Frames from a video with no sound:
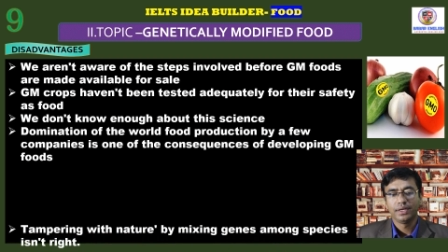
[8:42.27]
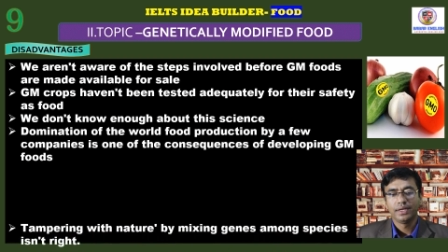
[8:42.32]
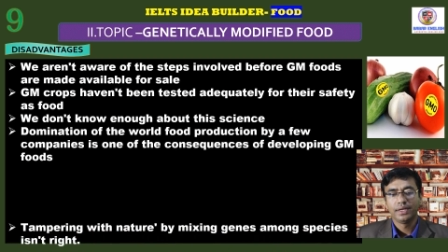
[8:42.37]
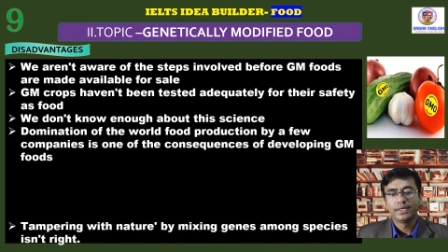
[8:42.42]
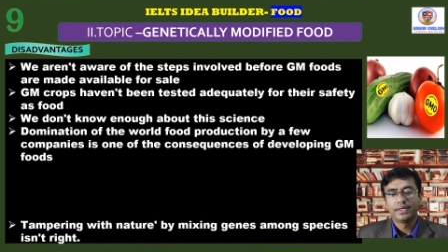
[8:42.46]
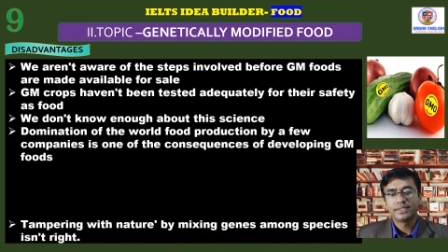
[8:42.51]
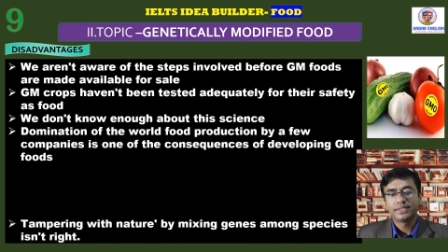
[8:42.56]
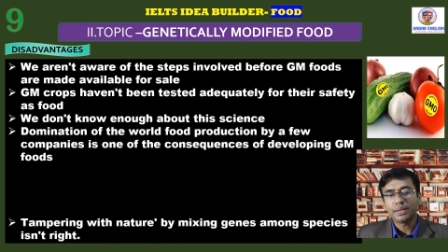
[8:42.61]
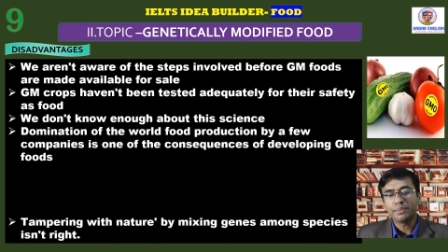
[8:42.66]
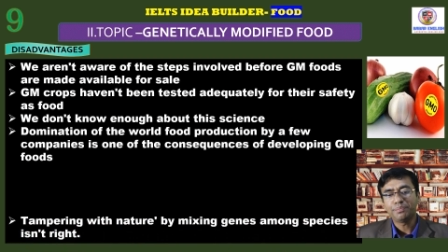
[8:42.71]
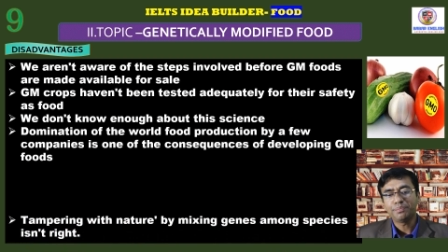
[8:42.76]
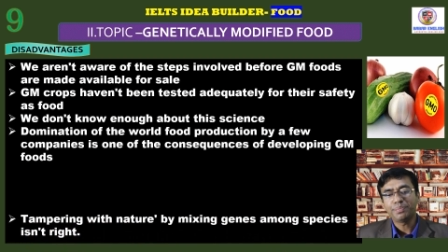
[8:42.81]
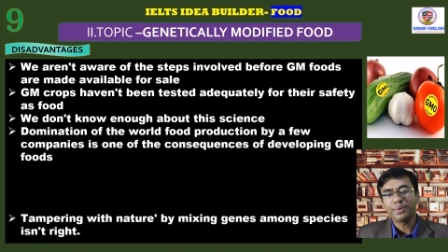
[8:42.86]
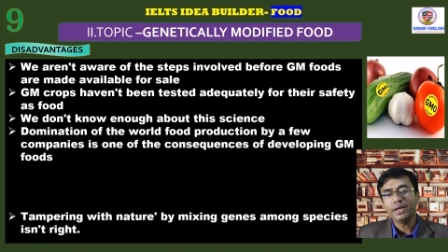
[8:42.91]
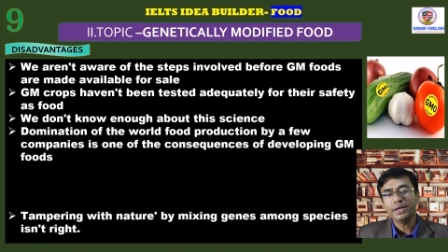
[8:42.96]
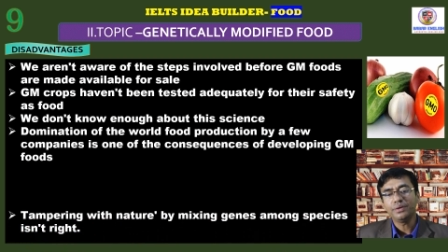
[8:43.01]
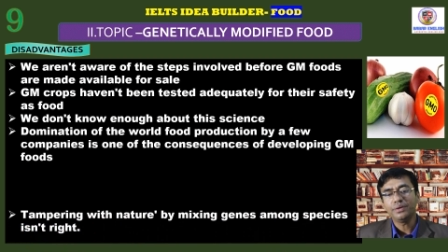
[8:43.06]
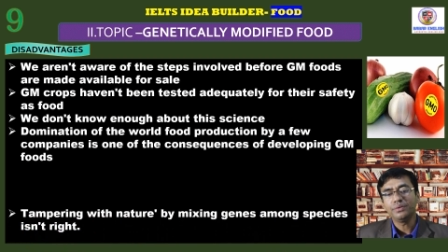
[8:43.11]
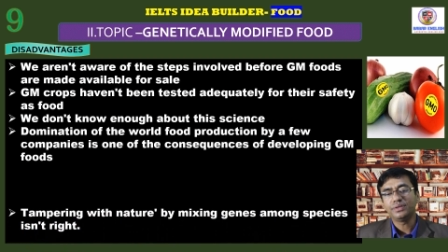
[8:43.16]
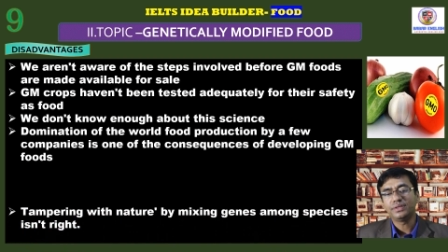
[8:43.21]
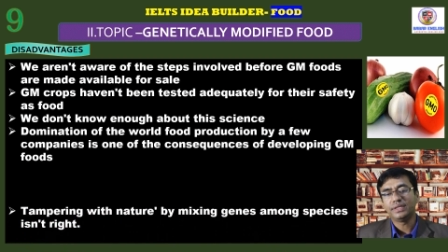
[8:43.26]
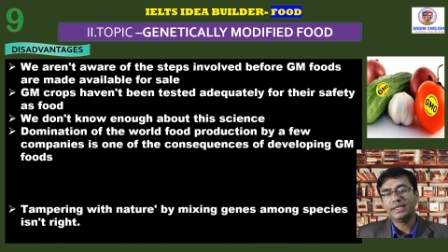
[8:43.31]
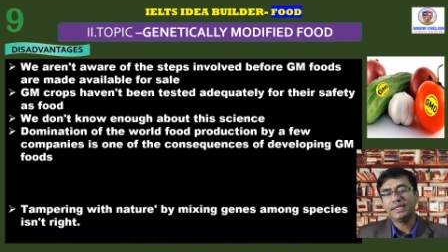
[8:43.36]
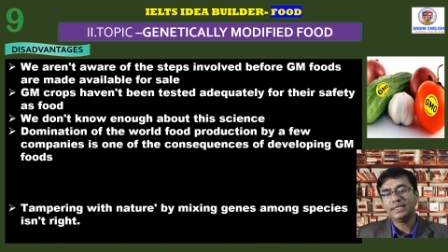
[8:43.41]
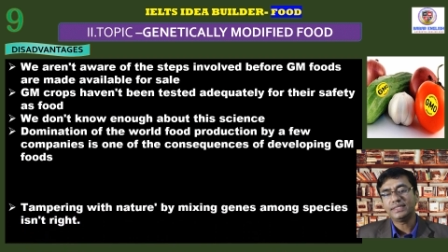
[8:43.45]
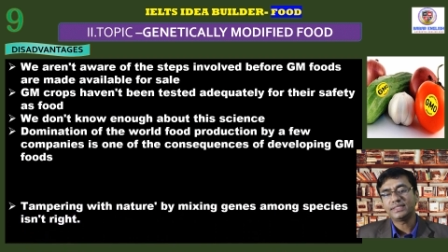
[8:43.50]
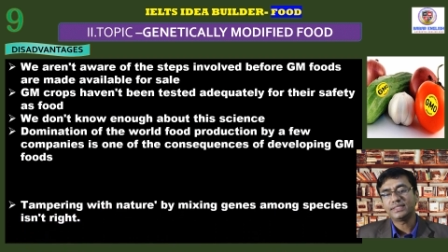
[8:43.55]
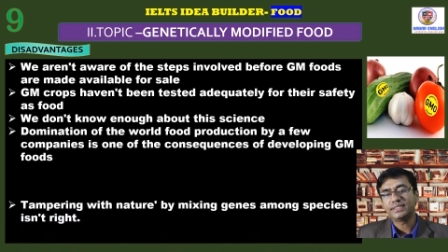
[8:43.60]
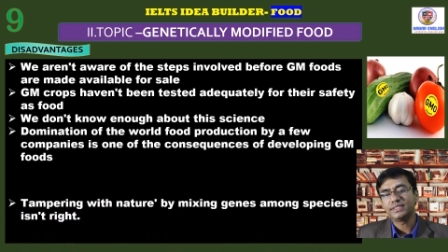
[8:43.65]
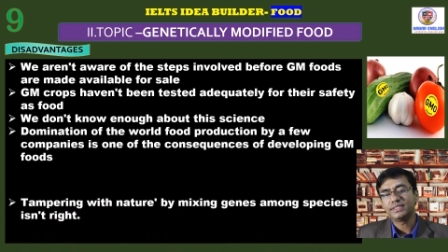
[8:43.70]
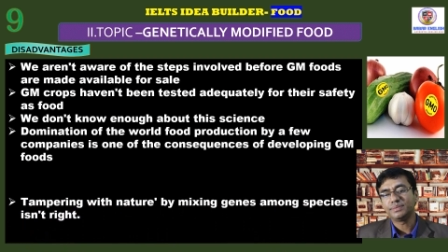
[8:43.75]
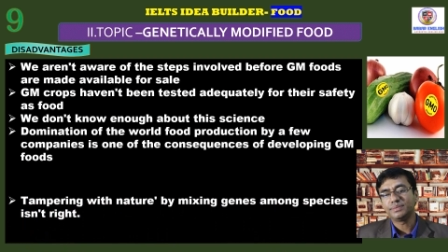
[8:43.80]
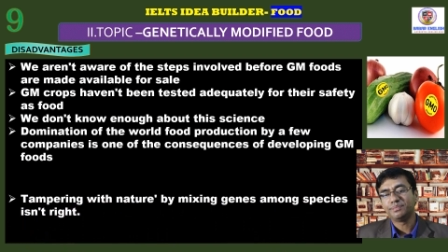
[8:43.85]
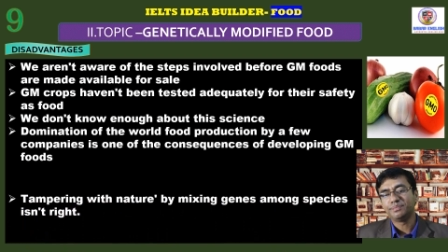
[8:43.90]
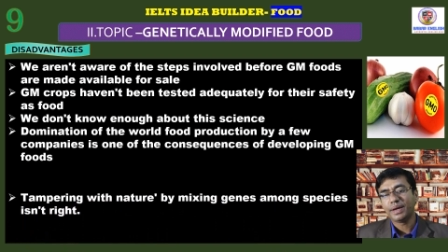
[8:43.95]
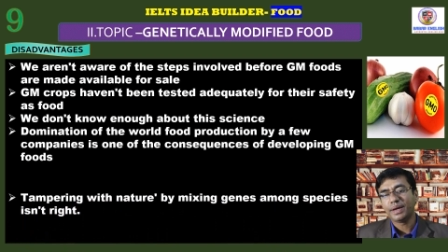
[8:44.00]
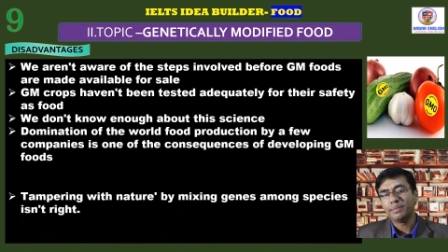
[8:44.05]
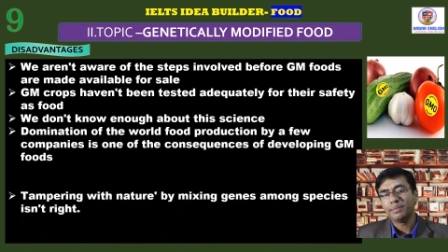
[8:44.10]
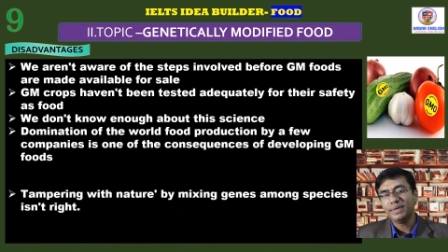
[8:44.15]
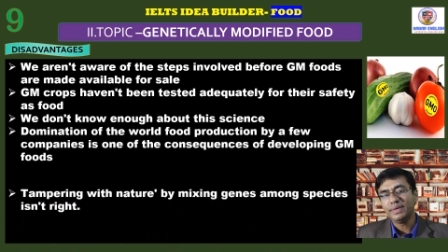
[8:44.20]
Tampering with nature by
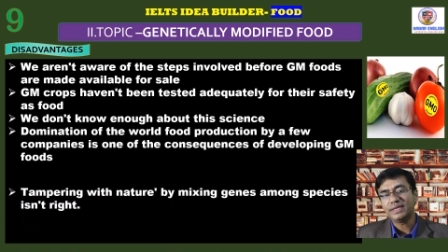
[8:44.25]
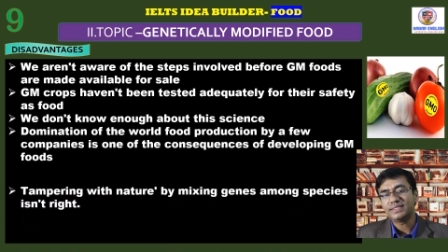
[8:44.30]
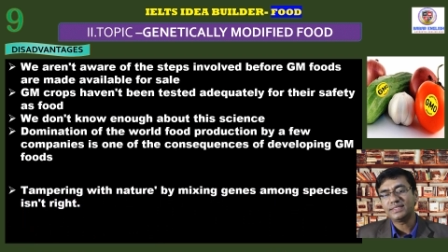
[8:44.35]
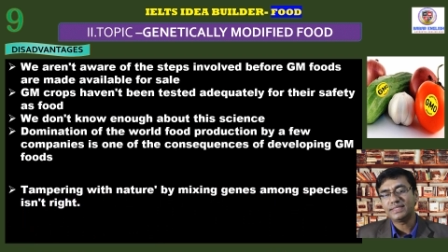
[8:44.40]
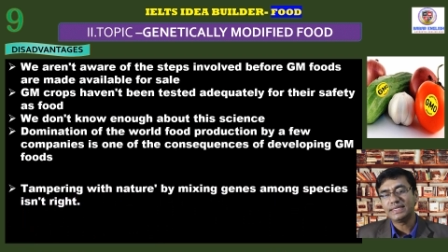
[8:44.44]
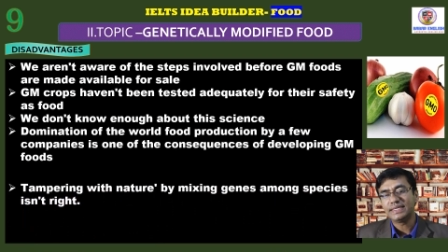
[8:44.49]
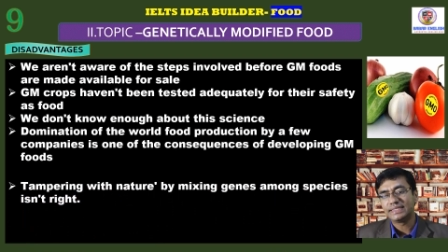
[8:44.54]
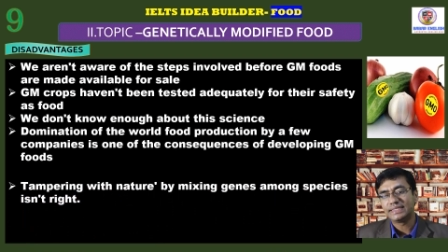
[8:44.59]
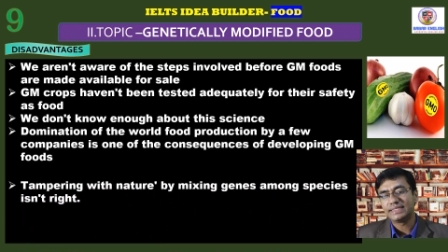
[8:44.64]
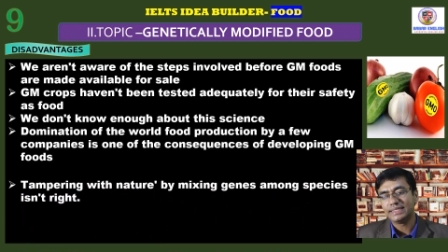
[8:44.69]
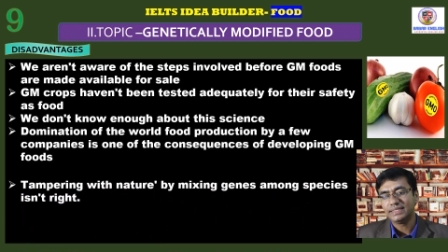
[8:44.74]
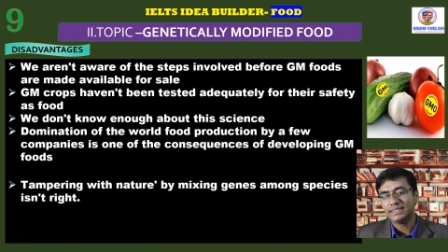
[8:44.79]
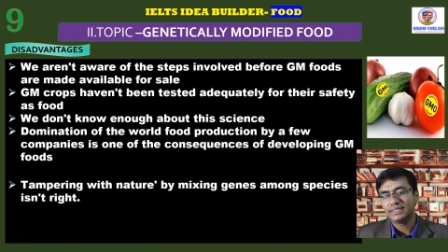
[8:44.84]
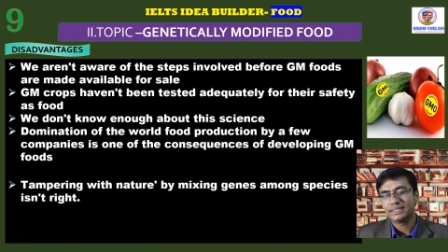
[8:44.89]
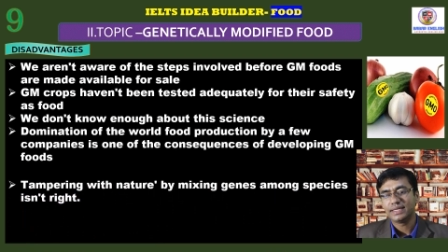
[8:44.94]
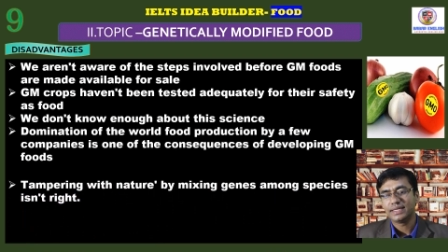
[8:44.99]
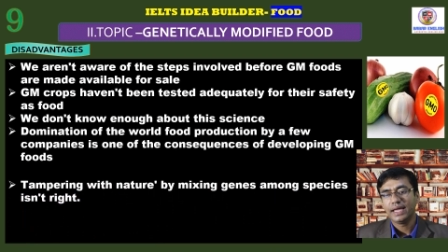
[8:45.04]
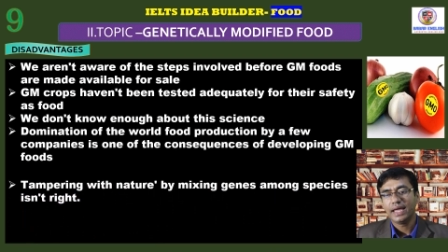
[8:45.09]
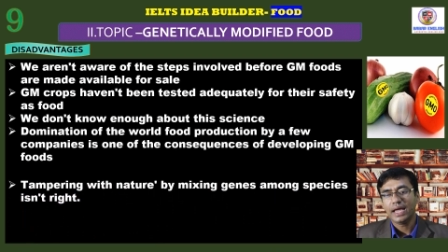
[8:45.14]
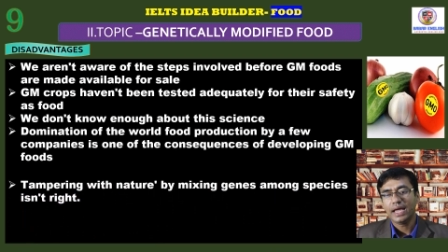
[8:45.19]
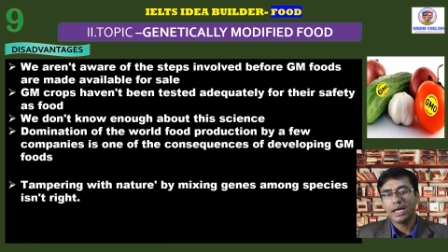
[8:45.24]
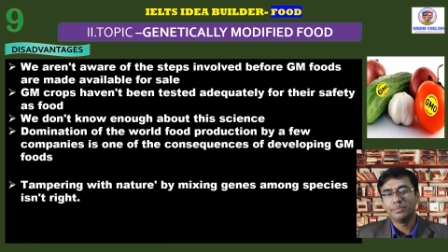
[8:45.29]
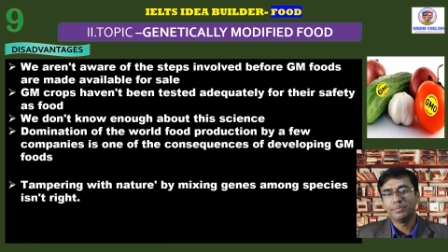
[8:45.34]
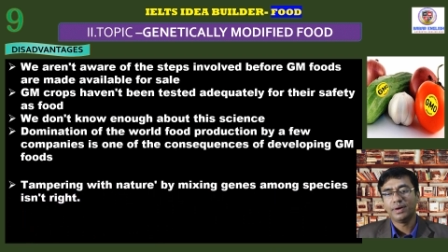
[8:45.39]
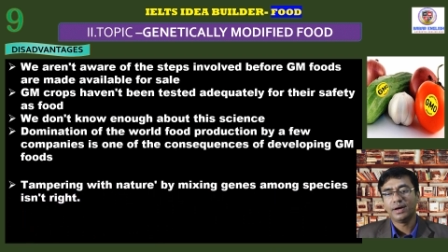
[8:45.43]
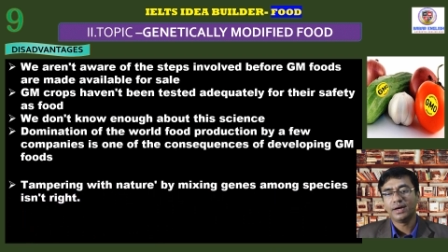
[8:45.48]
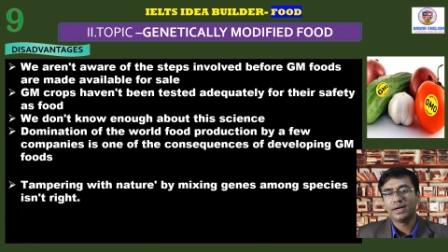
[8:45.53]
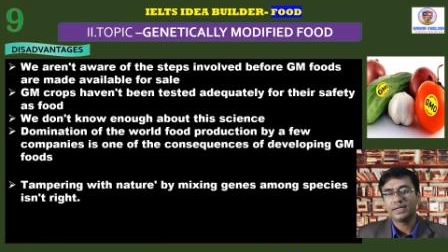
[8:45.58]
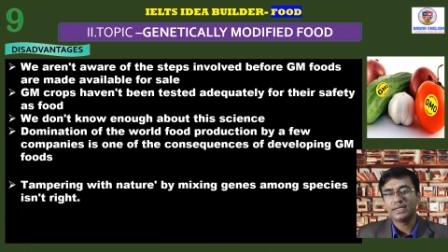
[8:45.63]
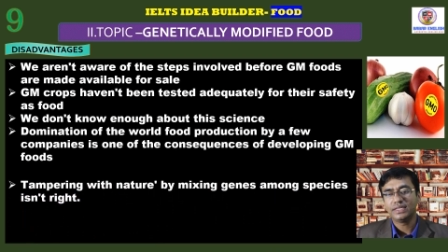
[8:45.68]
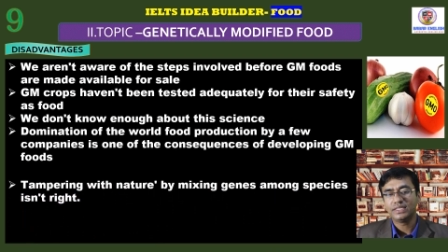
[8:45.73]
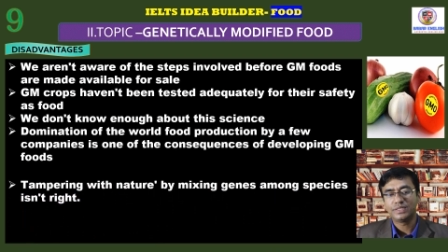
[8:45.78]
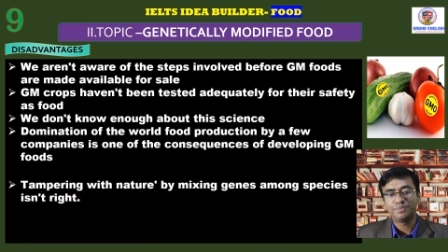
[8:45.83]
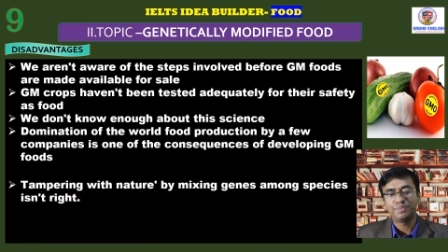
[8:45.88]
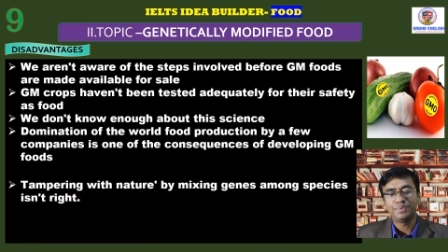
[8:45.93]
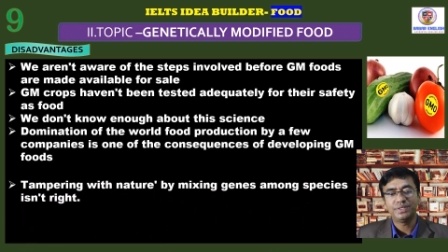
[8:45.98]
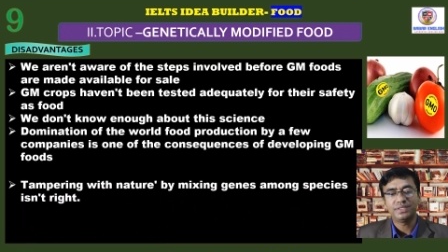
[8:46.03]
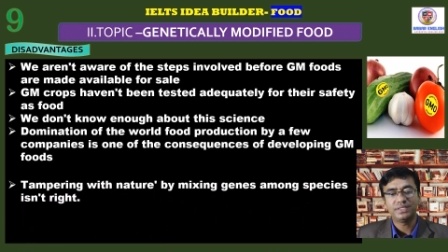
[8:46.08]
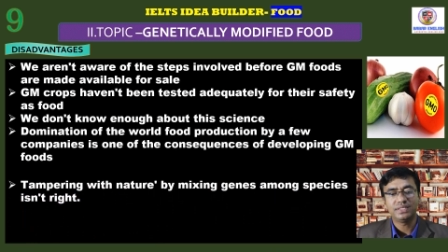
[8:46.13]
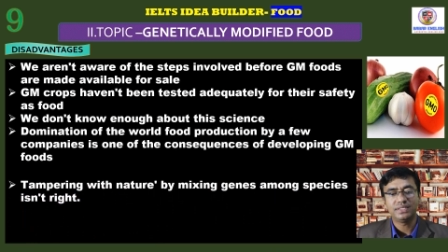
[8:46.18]
mixing genes among
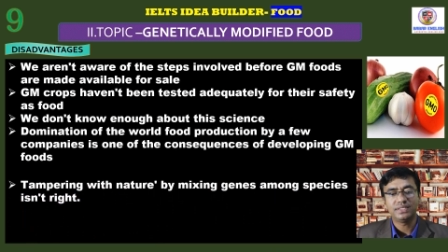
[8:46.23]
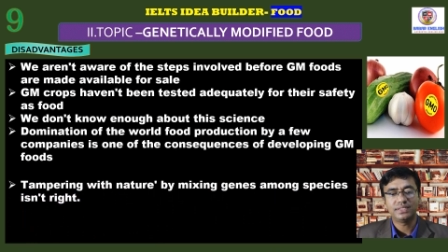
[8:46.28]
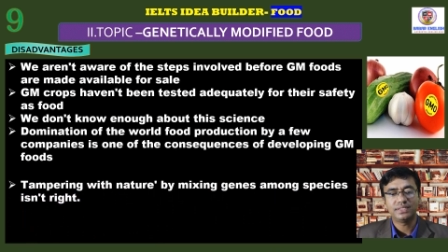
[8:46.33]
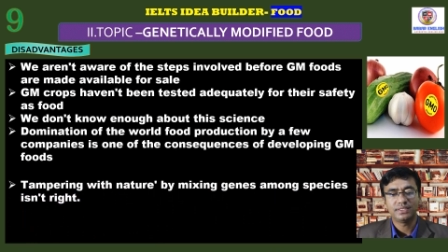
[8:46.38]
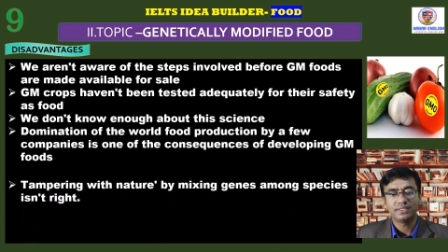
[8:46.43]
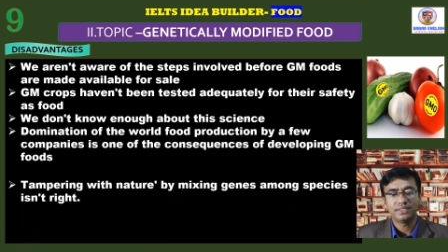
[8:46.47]
species